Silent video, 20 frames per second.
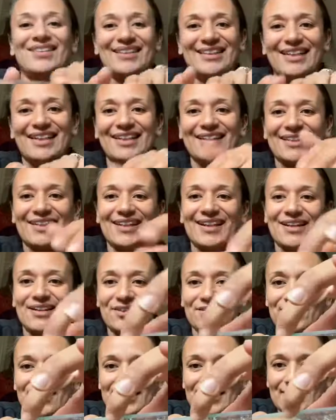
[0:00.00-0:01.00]
thick
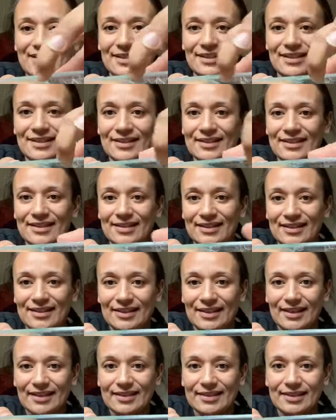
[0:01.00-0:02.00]
now. See,
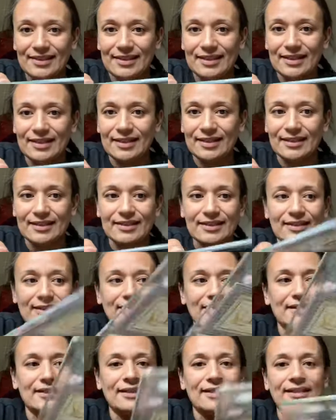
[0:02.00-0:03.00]
that's thick.
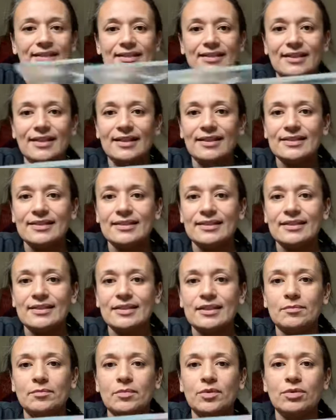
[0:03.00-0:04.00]
It's nice and
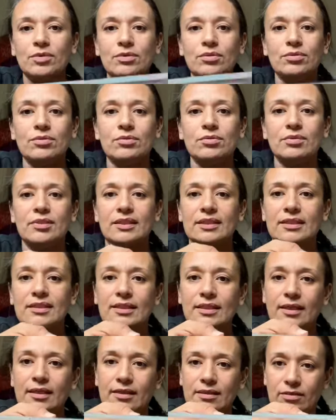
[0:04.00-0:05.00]
smooth. It's
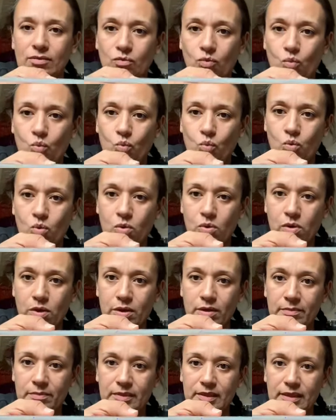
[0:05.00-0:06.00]
not
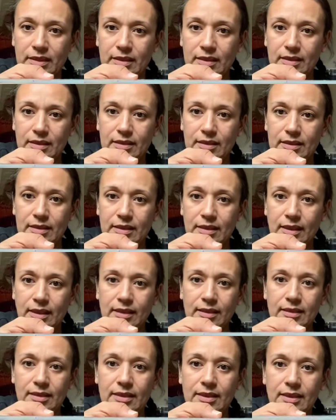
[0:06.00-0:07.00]
warped. It's not
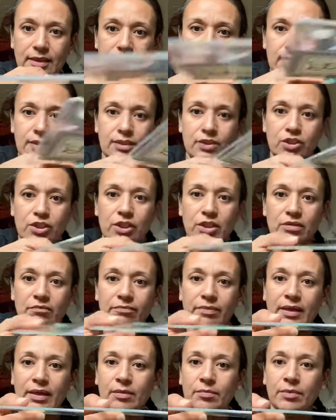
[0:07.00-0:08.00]
as thin as a sheet of
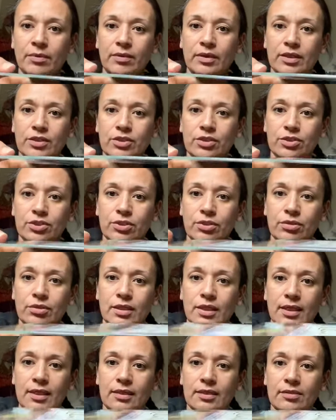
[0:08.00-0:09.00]
paper. I should show you
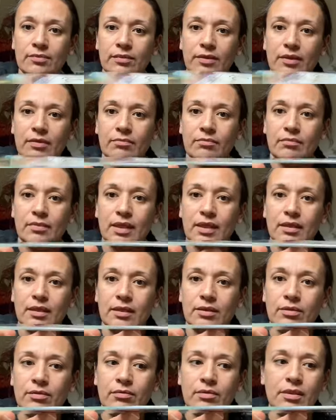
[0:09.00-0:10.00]
guys what my
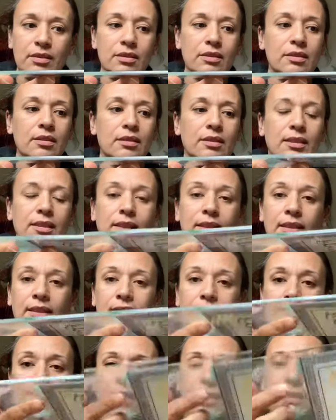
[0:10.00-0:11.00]
other ones look
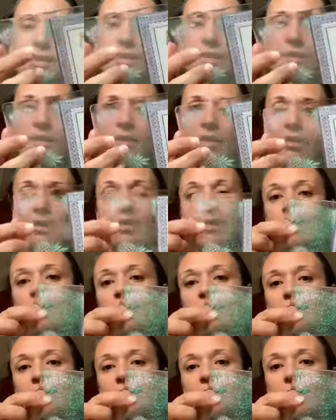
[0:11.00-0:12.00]
like and
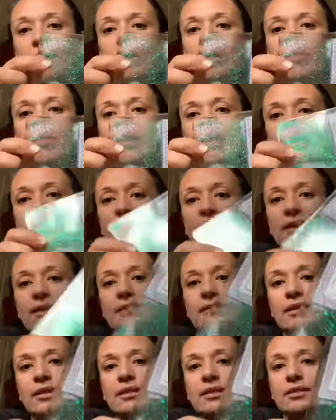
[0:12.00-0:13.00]
how many things
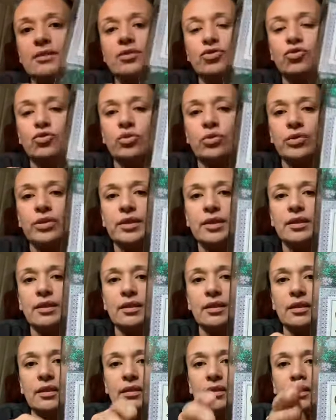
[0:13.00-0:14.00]
I destroyed
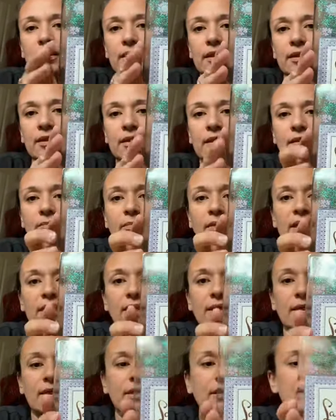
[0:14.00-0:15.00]
in the
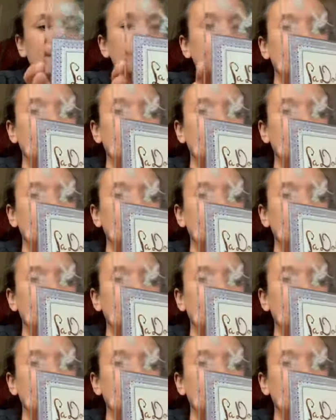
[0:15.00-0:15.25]
making